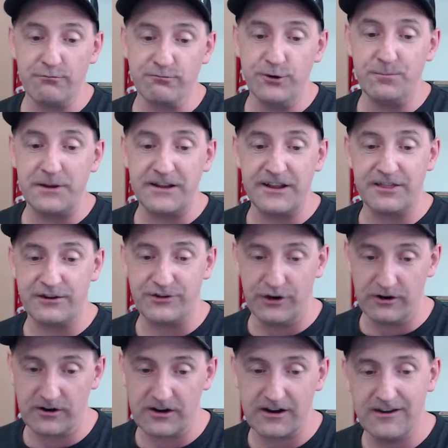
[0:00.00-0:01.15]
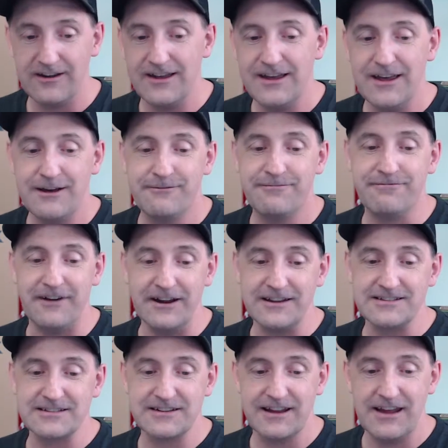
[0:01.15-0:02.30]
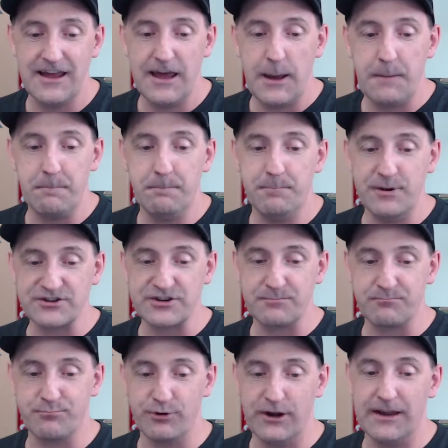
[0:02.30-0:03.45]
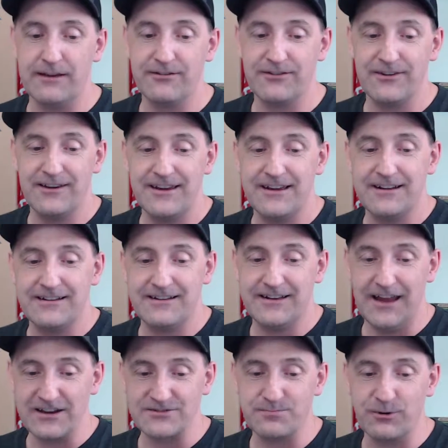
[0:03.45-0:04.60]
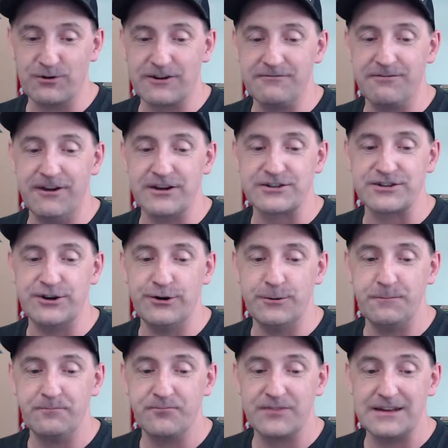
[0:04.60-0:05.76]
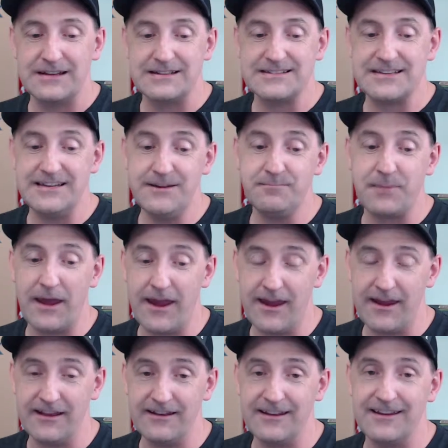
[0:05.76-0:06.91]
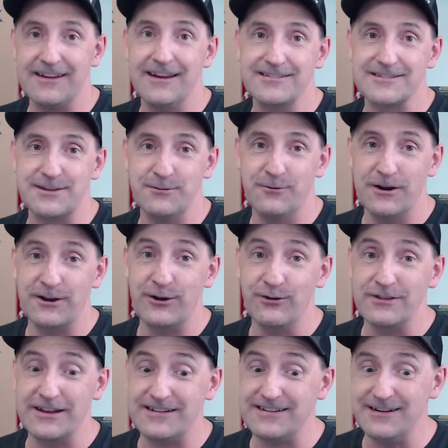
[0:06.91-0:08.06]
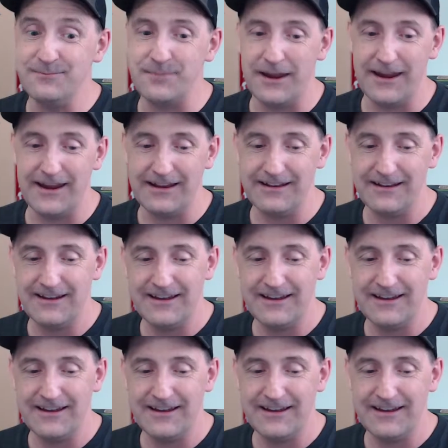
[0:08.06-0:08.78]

Ruben and the Dark, Feist, Bishop Briggs, Dashboard Confessional, T Pain, yes, the one and only T Pain,